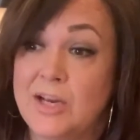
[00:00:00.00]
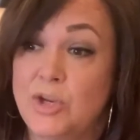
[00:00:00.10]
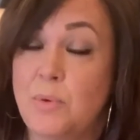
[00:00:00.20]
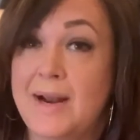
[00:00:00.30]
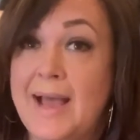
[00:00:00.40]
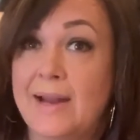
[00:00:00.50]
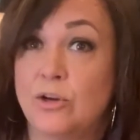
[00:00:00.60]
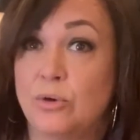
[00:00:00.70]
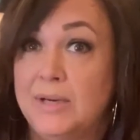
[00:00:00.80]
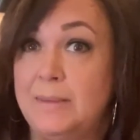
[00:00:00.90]
and you want to add
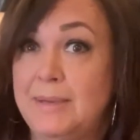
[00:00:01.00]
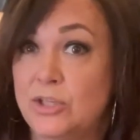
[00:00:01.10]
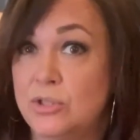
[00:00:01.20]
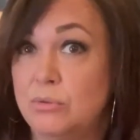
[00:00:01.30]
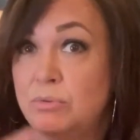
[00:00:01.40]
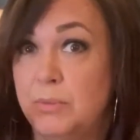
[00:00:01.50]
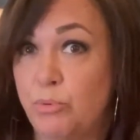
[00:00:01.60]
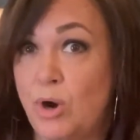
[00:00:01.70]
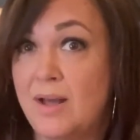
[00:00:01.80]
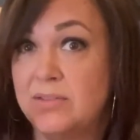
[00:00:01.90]
cream into the
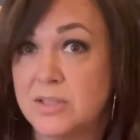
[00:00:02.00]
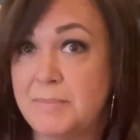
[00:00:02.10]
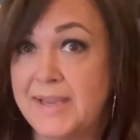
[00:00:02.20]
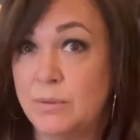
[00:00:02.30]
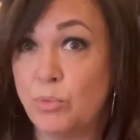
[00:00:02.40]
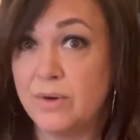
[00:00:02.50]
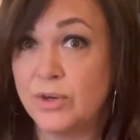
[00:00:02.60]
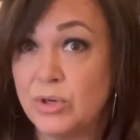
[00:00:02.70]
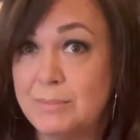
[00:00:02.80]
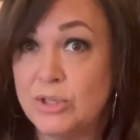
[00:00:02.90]
broth to make it more of
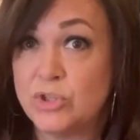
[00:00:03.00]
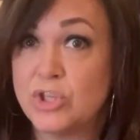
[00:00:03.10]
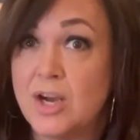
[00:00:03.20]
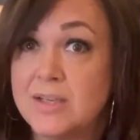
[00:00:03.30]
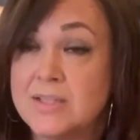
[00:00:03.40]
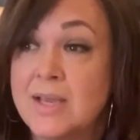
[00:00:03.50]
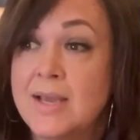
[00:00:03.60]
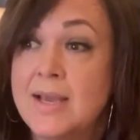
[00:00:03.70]
a creamier sauce,